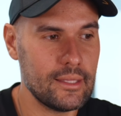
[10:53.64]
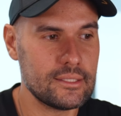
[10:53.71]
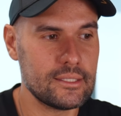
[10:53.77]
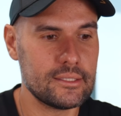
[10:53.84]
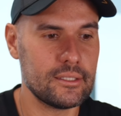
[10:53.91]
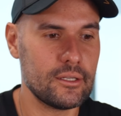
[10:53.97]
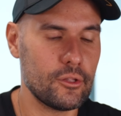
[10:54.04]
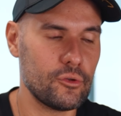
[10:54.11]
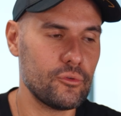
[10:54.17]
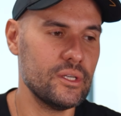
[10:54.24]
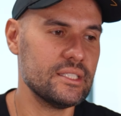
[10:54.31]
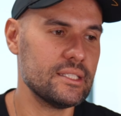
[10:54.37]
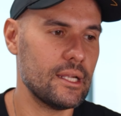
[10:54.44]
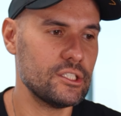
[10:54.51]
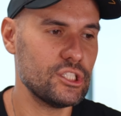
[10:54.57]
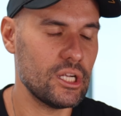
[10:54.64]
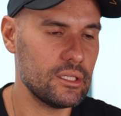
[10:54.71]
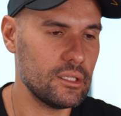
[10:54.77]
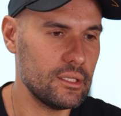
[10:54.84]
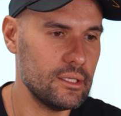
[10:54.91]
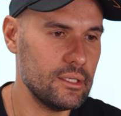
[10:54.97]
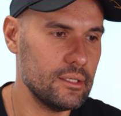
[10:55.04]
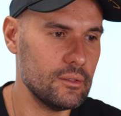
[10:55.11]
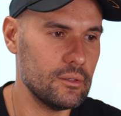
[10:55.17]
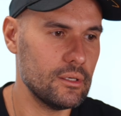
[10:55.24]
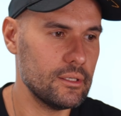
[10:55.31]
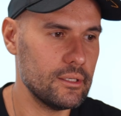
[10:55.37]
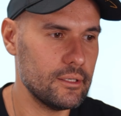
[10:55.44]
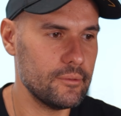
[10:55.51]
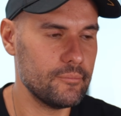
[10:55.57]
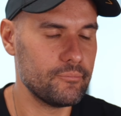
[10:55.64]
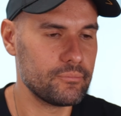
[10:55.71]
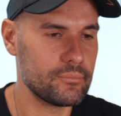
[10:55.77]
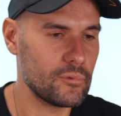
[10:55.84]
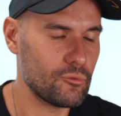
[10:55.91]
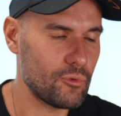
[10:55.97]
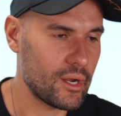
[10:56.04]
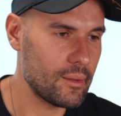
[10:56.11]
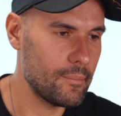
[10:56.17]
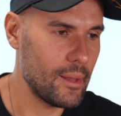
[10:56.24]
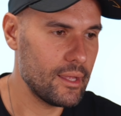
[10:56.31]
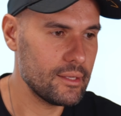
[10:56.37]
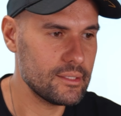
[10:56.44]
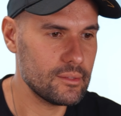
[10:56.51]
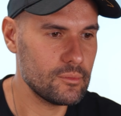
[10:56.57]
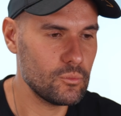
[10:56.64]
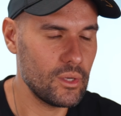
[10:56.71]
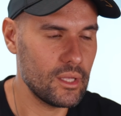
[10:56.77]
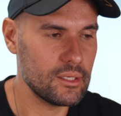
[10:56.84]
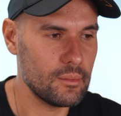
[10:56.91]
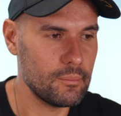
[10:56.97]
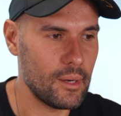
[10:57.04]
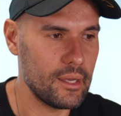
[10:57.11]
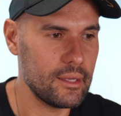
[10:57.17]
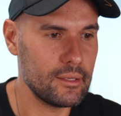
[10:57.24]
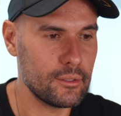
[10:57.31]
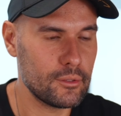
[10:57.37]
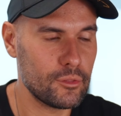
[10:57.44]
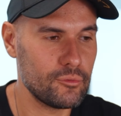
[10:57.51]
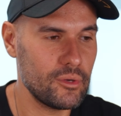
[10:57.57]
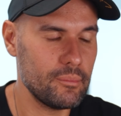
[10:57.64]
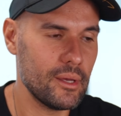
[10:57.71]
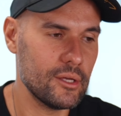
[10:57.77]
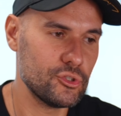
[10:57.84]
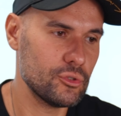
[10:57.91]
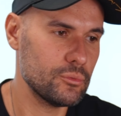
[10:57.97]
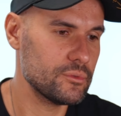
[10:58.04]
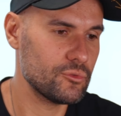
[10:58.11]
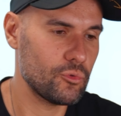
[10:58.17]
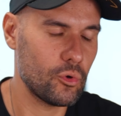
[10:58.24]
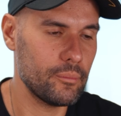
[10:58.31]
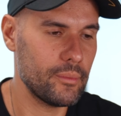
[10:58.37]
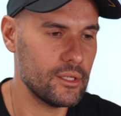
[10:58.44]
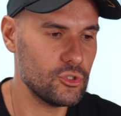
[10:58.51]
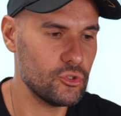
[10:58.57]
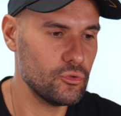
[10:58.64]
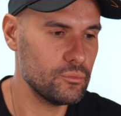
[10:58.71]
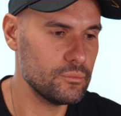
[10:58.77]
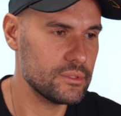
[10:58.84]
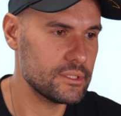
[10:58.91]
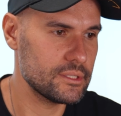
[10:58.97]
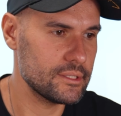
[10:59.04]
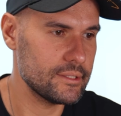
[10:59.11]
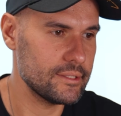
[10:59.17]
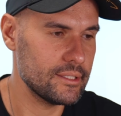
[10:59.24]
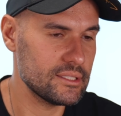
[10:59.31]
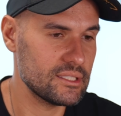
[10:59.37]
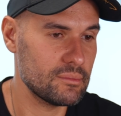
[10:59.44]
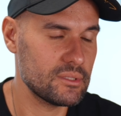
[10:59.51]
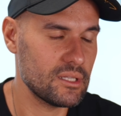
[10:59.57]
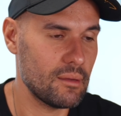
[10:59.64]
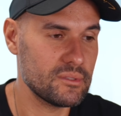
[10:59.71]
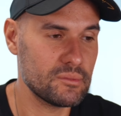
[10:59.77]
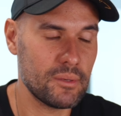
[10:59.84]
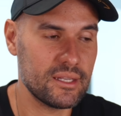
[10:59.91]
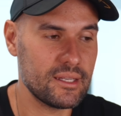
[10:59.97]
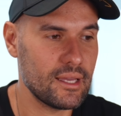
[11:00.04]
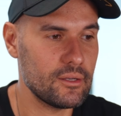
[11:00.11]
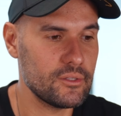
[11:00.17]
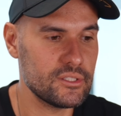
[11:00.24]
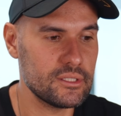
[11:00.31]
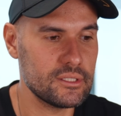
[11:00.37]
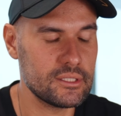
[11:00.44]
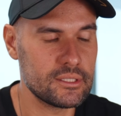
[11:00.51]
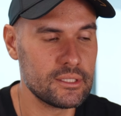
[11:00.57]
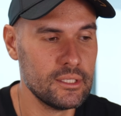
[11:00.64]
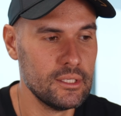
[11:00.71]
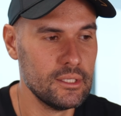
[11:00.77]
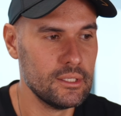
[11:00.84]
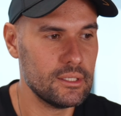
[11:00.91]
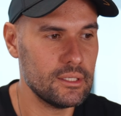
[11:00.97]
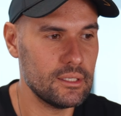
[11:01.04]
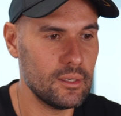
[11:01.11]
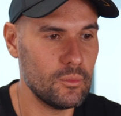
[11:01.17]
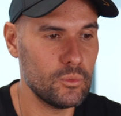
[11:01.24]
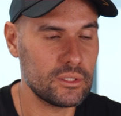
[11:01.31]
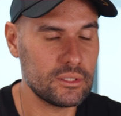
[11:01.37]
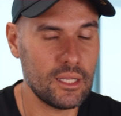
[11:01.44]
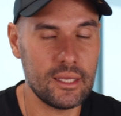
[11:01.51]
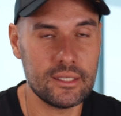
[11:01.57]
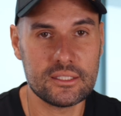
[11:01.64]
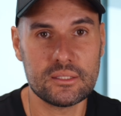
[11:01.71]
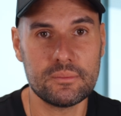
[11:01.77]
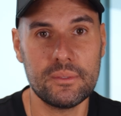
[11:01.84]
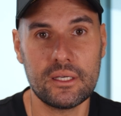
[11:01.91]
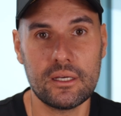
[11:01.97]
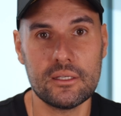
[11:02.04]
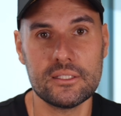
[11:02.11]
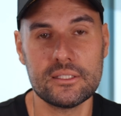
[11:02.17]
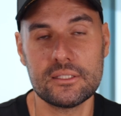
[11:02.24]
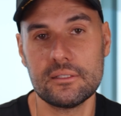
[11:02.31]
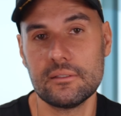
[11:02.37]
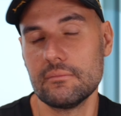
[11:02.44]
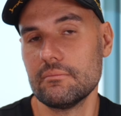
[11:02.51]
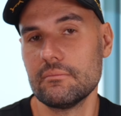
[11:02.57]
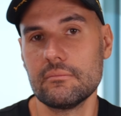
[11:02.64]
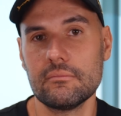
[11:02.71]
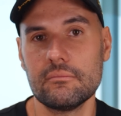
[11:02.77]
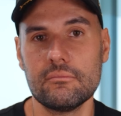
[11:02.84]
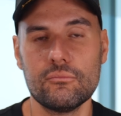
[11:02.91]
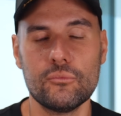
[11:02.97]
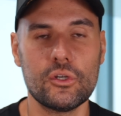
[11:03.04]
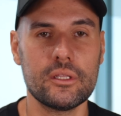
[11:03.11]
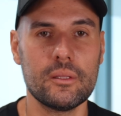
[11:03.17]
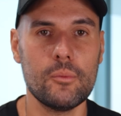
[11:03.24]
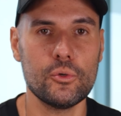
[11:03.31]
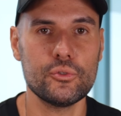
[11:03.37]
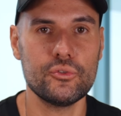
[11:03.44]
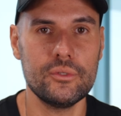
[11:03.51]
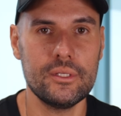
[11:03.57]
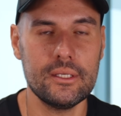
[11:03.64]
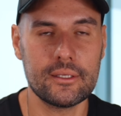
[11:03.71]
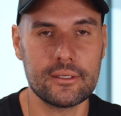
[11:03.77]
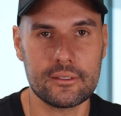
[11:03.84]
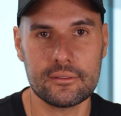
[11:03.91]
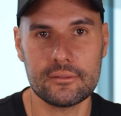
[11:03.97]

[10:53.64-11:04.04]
this is another reason I generally recommend, and we end up buying 3 bedrooms, 4 bedrooms, sometimes penthouses with clients, because they're the most unique